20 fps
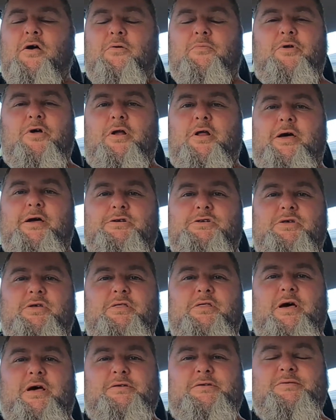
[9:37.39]
Not
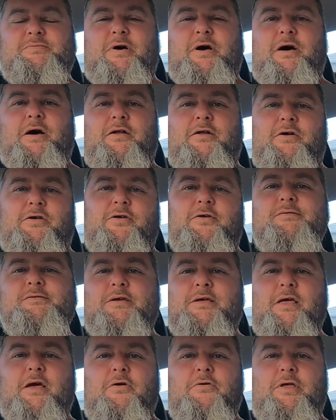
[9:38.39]
actually that smart. I used
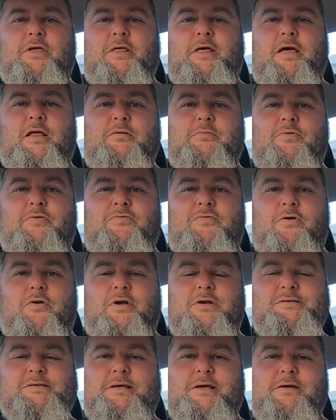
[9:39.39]
the calculator before
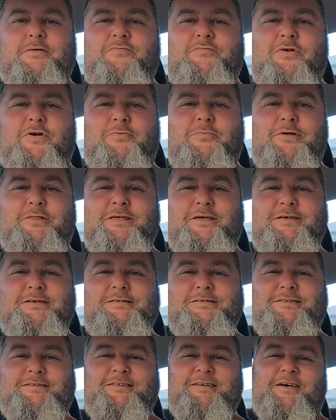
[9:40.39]
I started filming this,
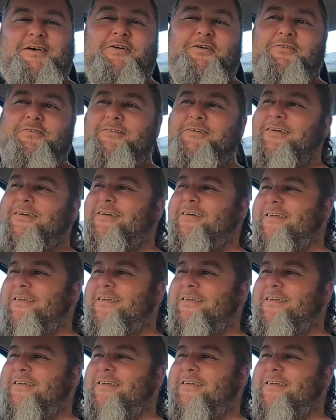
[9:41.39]
so